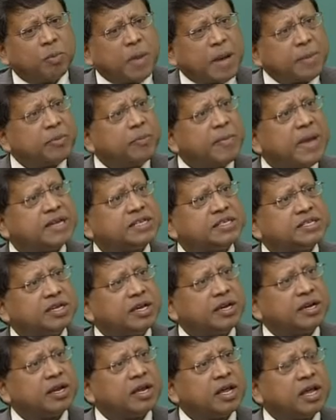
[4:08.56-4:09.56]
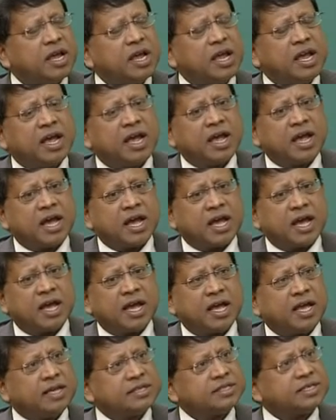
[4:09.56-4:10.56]
Mappa Medicine
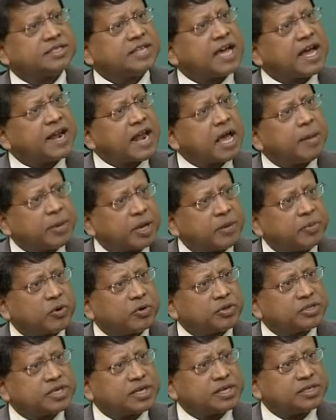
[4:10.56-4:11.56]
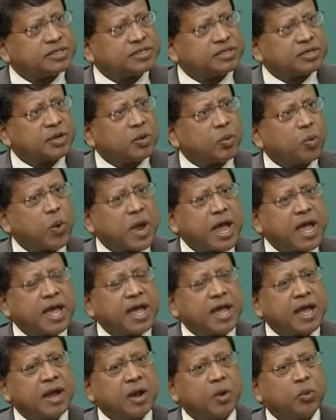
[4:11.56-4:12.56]
is a dynamic process
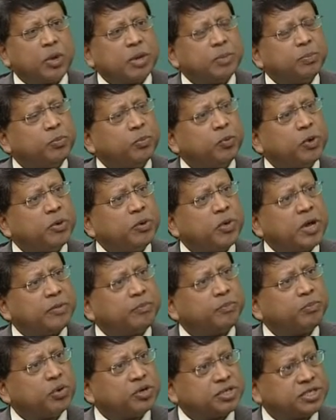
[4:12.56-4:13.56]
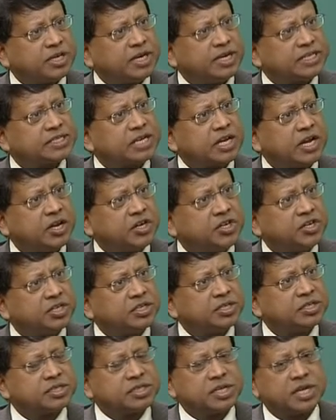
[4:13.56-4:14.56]
where we have put in as
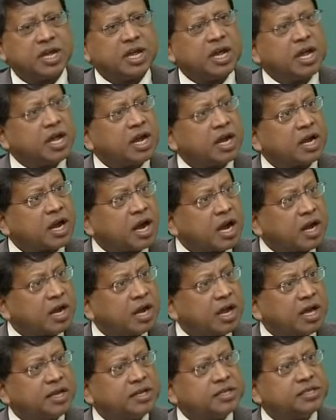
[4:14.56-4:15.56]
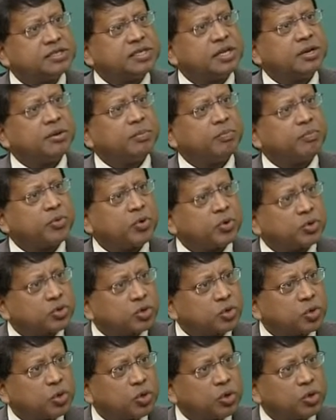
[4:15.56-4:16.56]
clinicians guidelines and
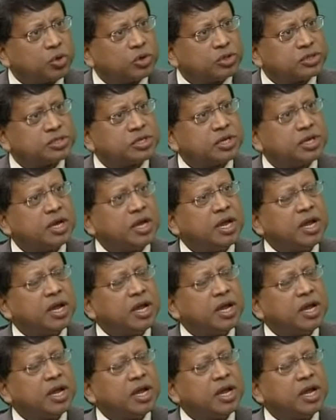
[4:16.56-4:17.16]
protocols,